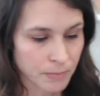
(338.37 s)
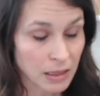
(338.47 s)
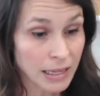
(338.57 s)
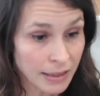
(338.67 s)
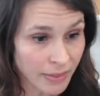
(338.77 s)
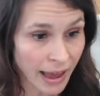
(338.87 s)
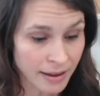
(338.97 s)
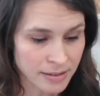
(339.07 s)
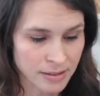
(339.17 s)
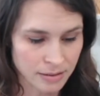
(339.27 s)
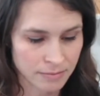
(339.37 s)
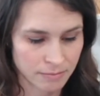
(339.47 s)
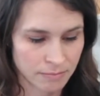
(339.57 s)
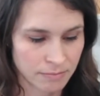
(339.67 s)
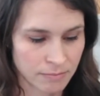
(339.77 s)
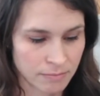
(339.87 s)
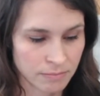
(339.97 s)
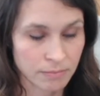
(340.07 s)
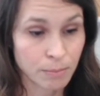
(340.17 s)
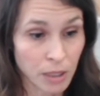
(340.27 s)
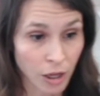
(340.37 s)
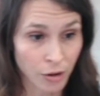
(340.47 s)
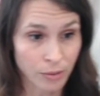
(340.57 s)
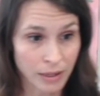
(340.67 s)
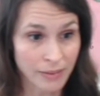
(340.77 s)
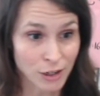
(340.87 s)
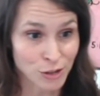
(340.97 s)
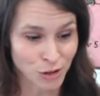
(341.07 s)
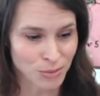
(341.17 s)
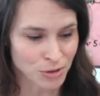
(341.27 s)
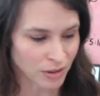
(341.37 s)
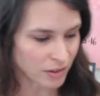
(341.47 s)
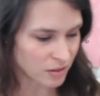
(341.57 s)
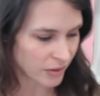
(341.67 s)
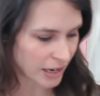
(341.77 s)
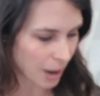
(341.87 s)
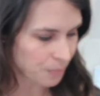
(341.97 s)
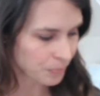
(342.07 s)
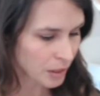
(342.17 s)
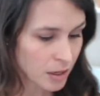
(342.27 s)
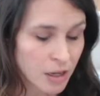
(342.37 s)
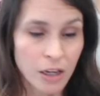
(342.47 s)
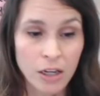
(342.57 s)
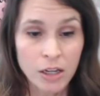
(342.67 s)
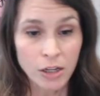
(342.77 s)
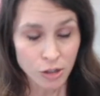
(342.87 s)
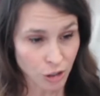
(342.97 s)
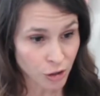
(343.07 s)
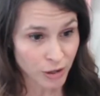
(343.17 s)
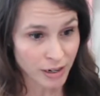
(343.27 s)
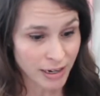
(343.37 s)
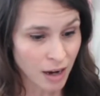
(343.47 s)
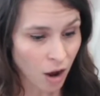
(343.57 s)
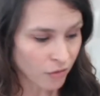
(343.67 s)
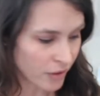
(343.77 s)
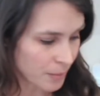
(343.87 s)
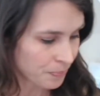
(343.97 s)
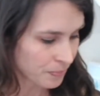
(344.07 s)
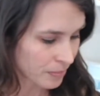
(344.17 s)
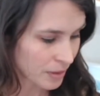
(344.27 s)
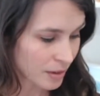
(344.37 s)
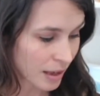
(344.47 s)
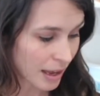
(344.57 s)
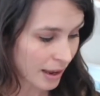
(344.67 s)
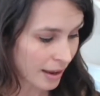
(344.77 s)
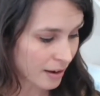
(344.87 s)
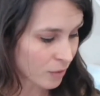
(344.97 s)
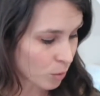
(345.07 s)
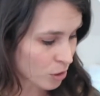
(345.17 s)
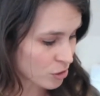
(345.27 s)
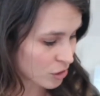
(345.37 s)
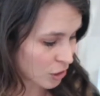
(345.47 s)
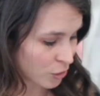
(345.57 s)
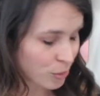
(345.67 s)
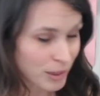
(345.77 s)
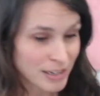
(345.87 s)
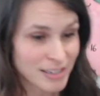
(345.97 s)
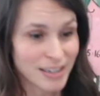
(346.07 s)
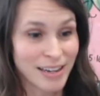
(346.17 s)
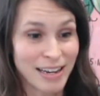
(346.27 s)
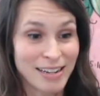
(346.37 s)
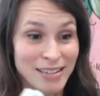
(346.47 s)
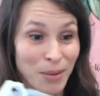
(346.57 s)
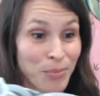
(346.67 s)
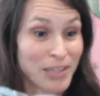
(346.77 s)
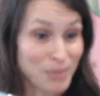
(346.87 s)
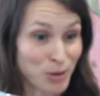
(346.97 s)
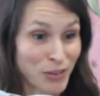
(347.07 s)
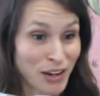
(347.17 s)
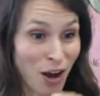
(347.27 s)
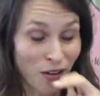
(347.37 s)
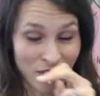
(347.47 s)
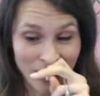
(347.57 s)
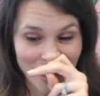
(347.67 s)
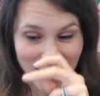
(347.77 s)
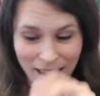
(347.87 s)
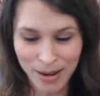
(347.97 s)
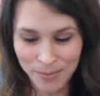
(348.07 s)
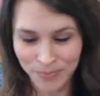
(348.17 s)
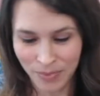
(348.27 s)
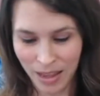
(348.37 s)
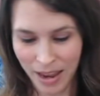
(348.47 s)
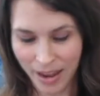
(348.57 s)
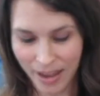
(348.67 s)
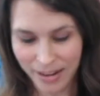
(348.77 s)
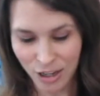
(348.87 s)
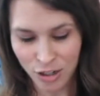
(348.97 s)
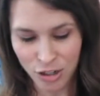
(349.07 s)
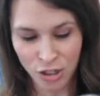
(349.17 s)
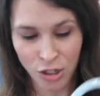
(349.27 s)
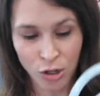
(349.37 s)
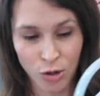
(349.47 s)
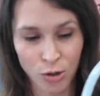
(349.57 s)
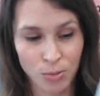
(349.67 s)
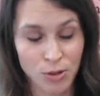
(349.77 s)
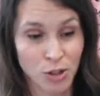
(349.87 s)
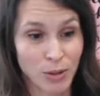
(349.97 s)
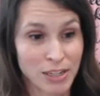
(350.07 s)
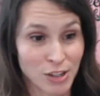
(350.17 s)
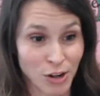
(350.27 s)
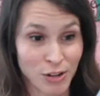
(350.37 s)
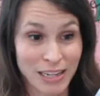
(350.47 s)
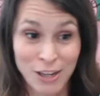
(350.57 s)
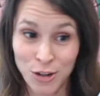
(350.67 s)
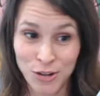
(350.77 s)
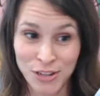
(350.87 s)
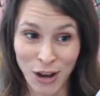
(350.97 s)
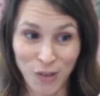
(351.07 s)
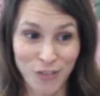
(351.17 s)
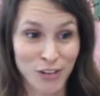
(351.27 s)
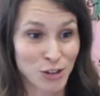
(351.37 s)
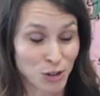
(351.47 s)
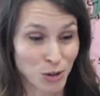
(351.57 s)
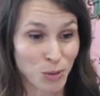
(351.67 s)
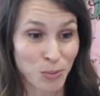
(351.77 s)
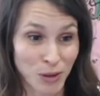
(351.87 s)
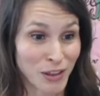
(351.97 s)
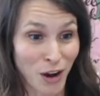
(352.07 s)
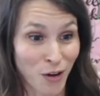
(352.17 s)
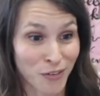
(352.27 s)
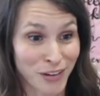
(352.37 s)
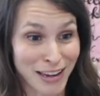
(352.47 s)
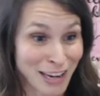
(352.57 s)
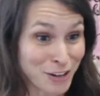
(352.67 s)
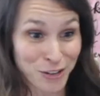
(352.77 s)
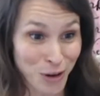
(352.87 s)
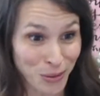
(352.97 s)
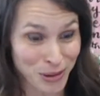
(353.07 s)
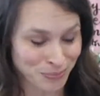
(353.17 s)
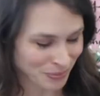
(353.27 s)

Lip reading: link that below in the description of this video. So you're going to need coffee. And of course, you're going to need something to put the coffee in and a tube to insert in yourself to put the coffee in your colon.